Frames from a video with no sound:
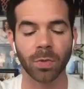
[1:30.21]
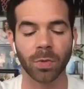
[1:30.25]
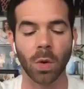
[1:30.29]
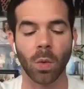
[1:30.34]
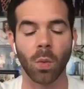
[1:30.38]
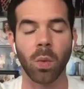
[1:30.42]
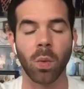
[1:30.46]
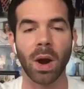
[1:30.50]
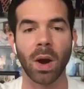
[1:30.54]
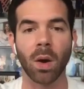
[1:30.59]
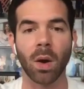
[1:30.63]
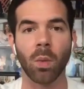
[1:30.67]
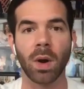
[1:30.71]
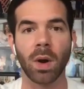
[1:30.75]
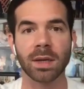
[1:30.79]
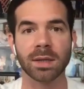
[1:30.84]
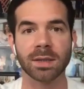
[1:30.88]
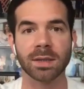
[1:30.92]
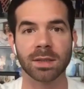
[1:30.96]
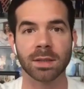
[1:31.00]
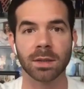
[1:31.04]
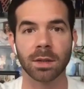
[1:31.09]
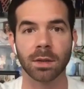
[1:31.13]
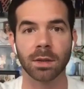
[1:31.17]
Where
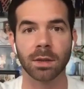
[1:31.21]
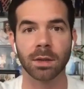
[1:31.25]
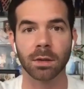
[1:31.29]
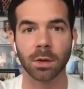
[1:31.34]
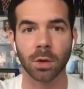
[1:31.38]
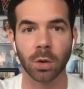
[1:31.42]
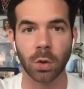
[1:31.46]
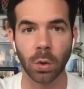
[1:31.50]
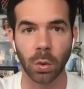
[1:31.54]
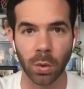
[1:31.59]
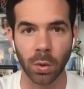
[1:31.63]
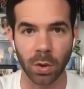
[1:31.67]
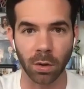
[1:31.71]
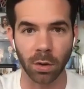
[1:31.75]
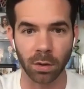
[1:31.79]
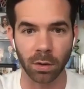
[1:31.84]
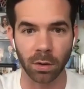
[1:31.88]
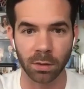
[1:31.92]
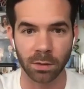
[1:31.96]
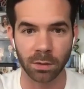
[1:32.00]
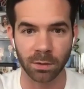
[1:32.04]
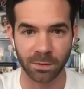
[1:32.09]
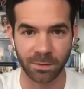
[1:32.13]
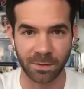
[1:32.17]
was Google
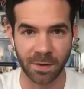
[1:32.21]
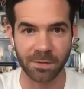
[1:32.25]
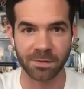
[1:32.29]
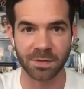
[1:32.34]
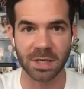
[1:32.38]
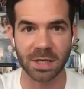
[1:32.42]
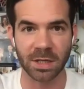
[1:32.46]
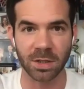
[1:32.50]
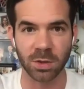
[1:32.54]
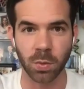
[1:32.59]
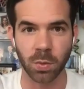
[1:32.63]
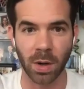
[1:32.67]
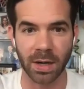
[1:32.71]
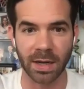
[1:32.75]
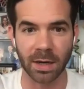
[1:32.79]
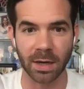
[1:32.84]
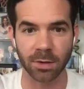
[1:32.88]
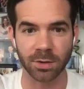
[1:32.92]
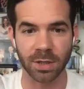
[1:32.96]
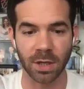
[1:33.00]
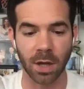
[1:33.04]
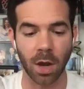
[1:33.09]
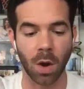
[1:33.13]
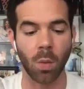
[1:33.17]
15, 20
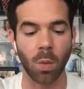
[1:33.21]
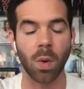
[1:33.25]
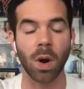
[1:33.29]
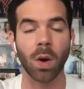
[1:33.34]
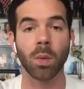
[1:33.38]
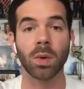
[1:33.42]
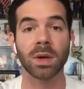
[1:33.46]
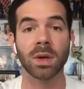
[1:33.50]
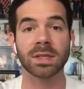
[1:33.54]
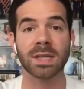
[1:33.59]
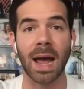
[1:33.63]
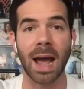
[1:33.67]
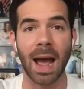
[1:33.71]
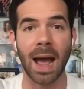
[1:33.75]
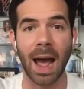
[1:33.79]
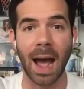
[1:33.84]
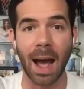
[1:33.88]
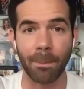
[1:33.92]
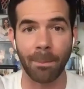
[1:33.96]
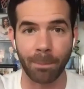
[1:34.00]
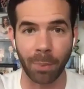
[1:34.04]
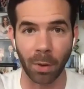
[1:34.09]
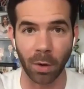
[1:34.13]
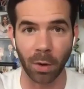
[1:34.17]
years ago? Where was
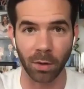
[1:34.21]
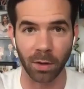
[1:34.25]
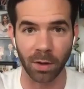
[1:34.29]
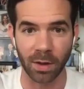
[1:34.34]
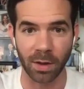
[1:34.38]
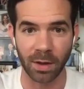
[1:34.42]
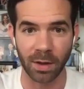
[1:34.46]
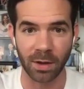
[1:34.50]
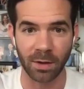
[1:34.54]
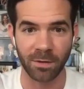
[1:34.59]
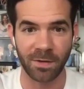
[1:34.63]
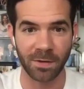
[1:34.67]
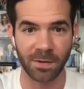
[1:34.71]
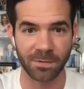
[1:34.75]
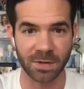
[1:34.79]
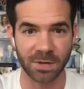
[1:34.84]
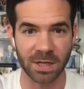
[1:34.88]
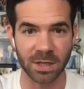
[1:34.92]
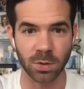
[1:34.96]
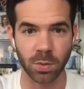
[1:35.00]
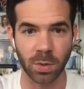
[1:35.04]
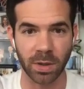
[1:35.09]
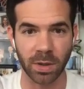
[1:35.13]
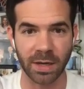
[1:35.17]
Apple
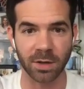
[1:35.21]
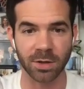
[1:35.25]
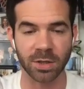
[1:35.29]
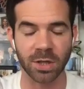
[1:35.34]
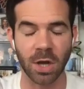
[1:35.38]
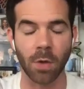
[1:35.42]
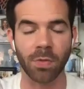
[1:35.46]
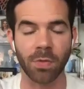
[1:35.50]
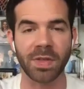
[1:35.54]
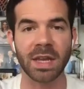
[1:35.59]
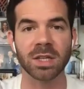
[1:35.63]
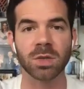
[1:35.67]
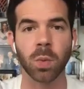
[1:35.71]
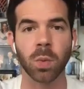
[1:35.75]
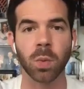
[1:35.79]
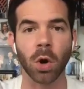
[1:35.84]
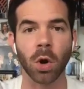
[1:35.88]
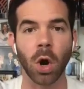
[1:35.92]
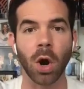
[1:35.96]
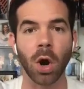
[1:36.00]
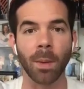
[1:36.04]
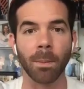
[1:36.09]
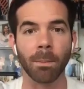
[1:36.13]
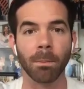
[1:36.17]
15, 20 years ago? These
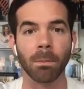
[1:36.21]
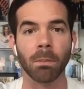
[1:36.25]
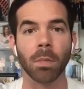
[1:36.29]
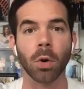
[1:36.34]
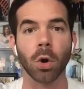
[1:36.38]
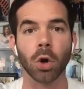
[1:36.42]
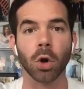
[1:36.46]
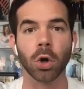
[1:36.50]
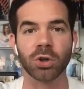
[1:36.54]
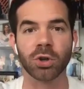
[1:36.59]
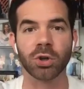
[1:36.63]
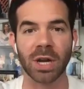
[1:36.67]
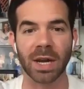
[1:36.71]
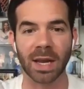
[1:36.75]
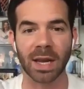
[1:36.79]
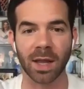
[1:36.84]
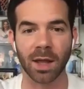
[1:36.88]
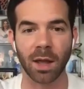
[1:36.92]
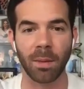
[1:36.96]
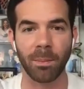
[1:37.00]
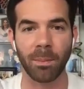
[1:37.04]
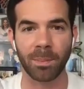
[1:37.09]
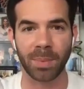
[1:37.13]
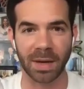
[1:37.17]
were emerging
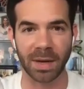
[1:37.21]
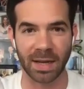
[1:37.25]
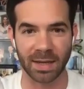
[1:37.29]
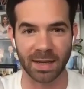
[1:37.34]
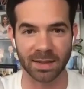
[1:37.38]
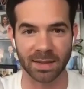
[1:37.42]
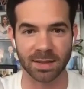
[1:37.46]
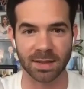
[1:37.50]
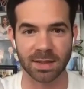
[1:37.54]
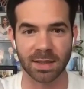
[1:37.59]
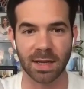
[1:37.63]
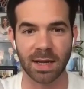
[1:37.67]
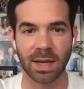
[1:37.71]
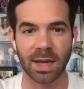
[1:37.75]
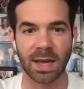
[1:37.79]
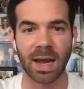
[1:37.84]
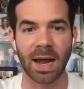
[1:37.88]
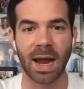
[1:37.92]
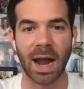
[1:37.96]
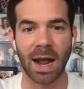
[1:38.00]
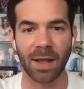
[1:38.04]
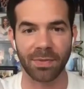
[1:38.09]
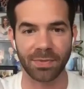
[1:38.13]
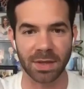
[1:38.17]
companies
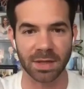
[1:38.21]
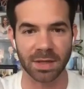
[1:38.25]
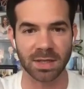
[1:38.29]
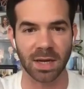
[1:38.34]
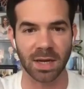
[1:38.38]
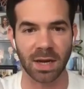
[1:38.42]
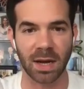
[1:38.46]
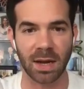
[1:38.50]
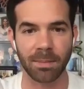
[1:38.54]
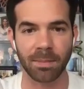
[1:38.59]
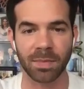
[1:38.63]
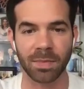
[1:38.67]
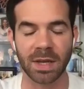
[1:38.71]
at the time.